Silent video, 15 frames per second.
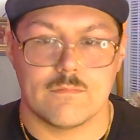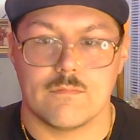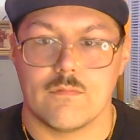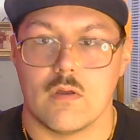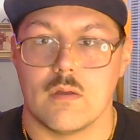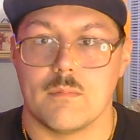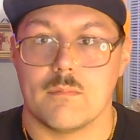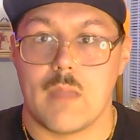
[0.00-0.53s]

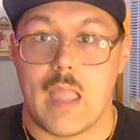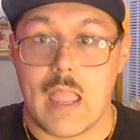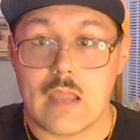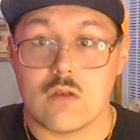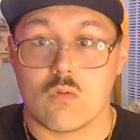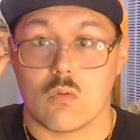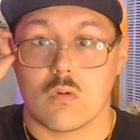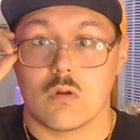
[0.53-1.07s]
from
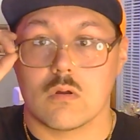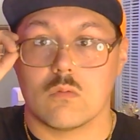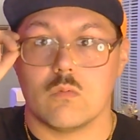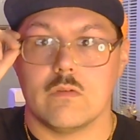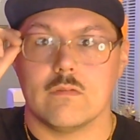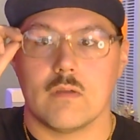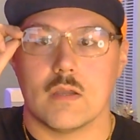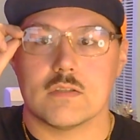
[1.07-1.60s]
Andor,
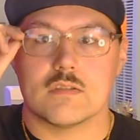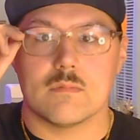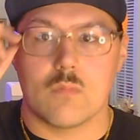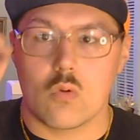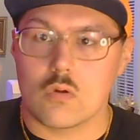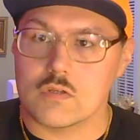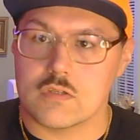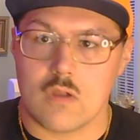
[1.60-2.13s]
we've got some
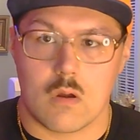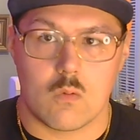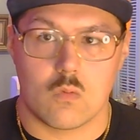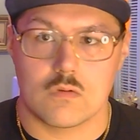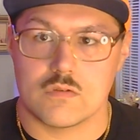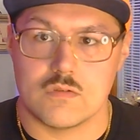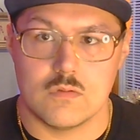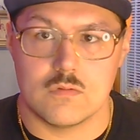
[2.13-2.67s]
more Star
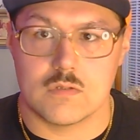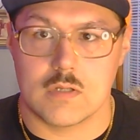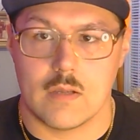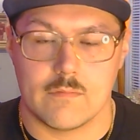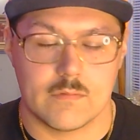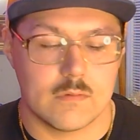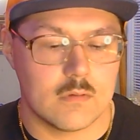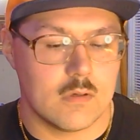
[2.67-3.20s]
Wars news to
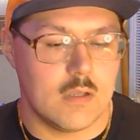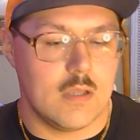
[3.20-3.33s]
cover,